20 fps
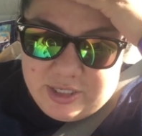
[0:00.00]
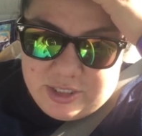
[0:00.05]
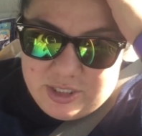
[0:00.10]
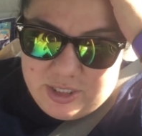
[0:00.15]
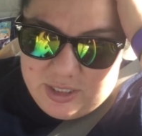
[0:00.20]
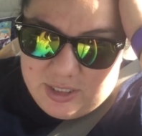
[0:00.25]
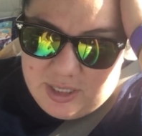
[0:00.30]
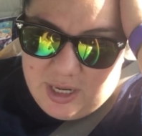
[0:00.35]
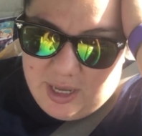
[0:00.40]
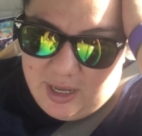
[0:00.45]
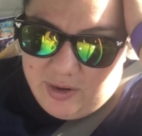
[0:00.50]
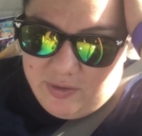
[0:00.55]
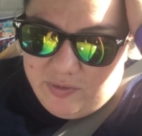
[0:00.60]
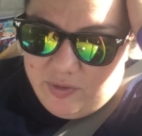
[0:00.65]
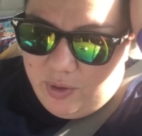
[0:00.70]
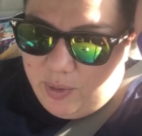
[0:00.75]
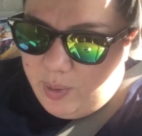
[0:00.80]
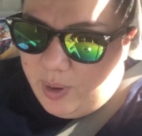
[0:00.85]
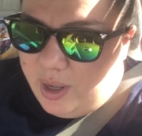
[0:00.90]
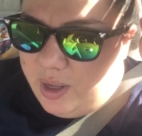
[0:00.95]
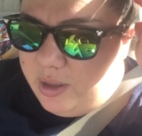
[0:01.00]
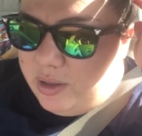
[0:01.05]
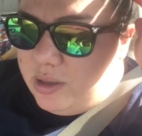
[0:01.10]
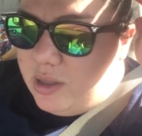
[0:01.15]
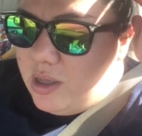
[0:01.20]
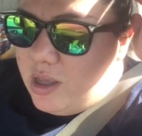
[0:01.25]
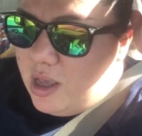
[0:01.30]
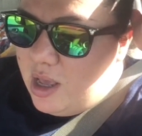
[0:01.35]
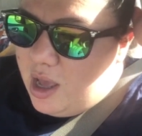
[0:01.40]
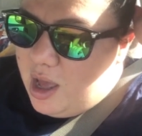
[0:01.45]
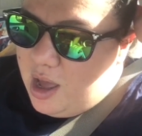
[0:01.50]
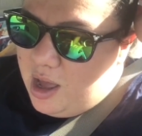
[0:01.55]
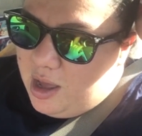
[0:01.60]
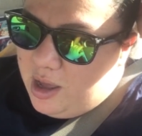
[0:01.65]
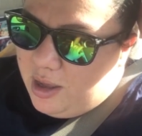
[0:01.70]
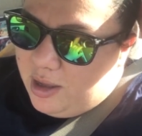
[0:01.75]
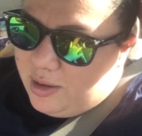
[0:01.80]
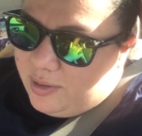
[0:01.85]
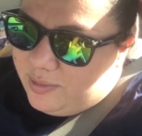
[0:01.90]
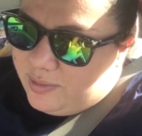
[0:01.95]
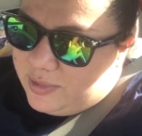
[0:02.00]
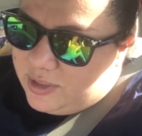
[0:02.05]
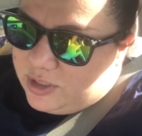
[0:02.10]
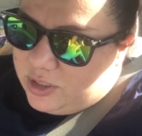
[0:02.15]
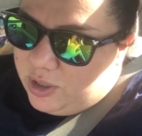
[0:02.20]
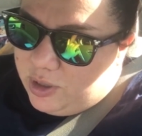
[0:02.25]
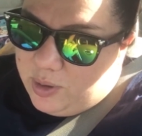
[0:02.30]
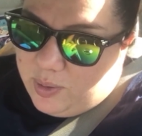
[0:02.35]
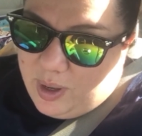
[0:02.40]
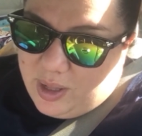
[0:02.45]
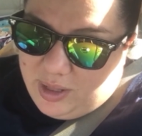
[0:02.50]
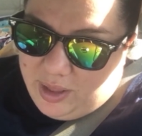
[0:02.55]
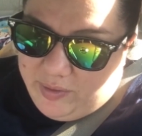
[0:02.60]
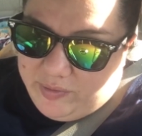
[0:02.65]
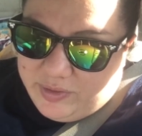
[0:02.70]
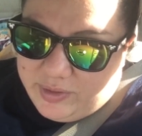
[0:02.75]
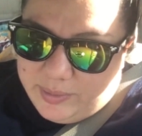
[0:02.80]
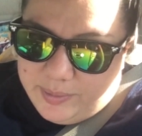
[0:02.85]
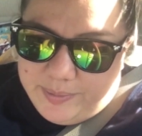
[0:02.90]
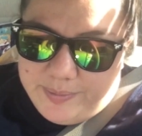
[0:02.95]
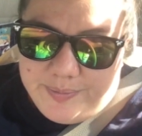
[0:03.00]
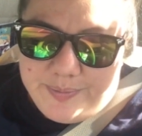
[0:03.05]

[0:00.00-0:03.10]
actually stay in for a while. So I left.